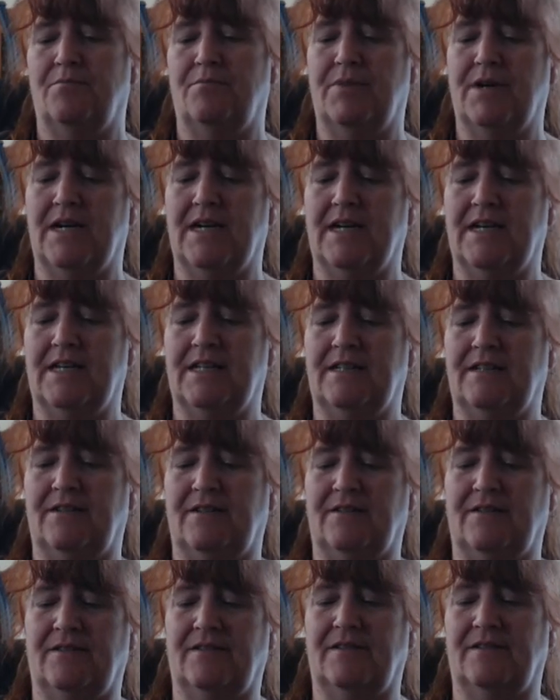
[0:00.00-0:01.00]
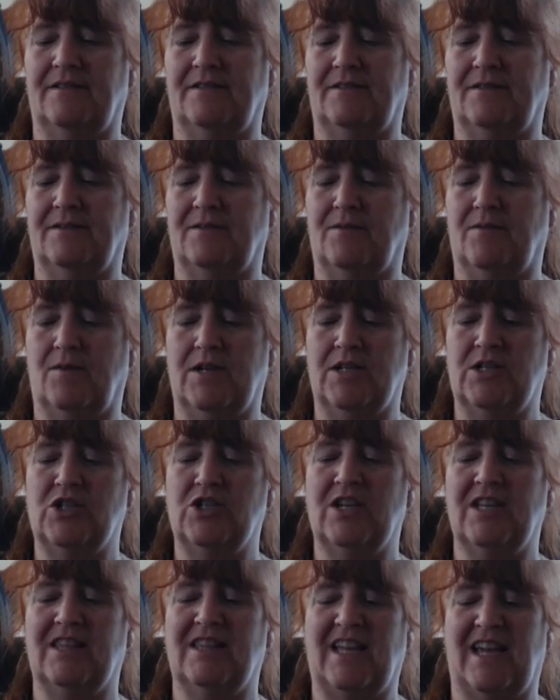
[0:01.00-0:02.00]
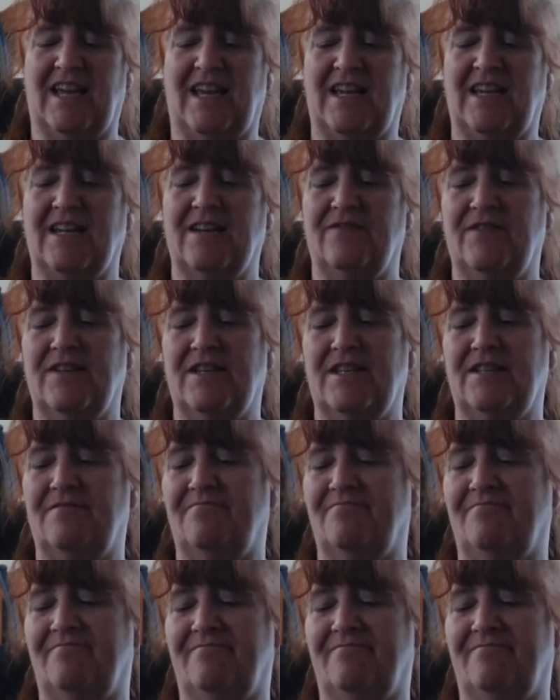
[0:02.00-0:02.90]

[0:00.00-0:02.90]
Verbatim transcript: But once you get the hang of it,